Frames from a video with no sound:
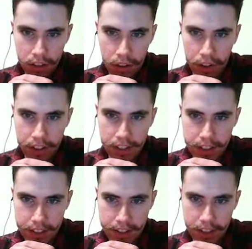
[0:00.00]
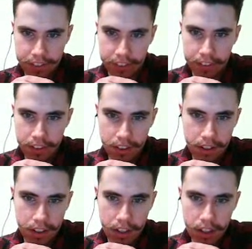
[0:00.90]
Okay, this is different.
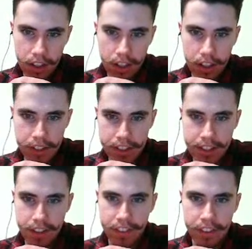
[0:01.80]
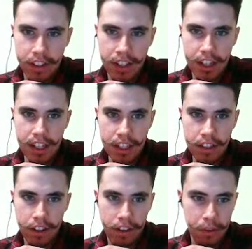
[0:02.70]
This is different than any
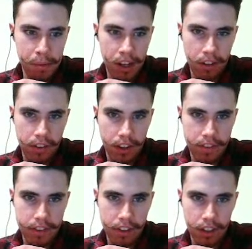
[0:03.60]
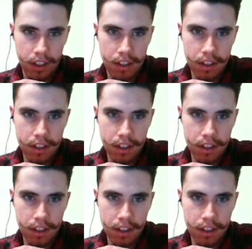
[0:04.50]
of the other models I've seen.